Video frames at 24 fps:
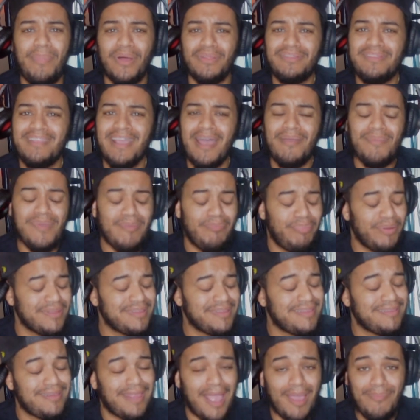about Demi,
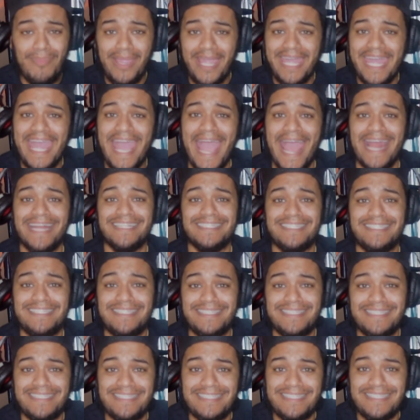but Demi can
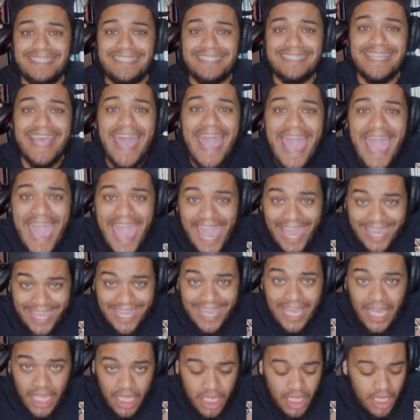
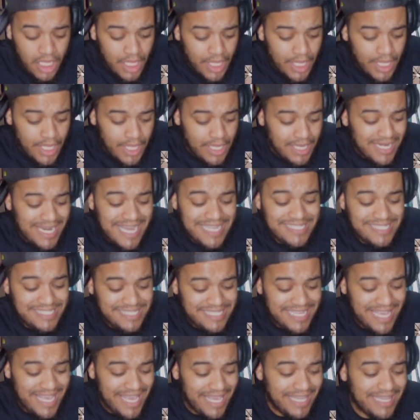sing. Not
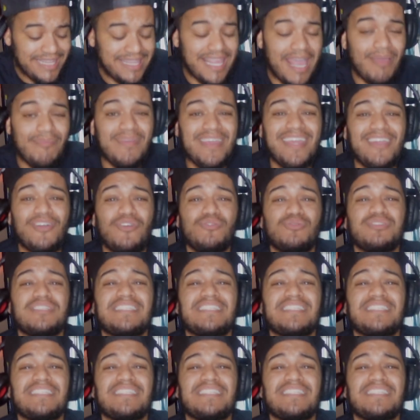sing, Demi could